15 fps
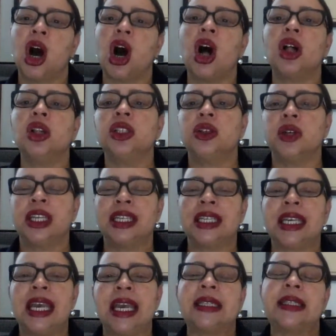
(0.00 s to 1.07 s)
also
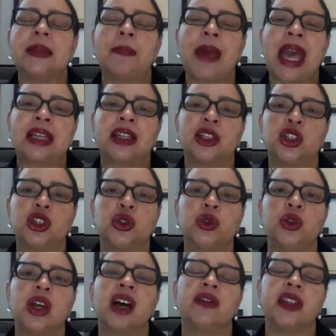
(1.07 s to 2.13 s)
indicates the
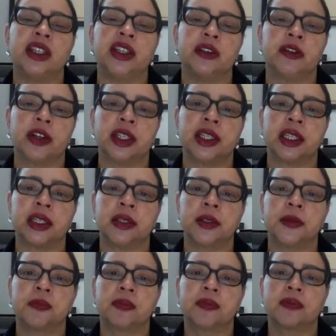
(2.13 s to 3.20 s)
magnitude of the
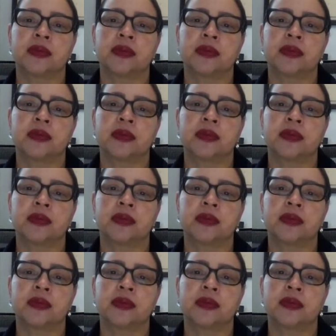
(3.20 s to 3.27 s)
differences.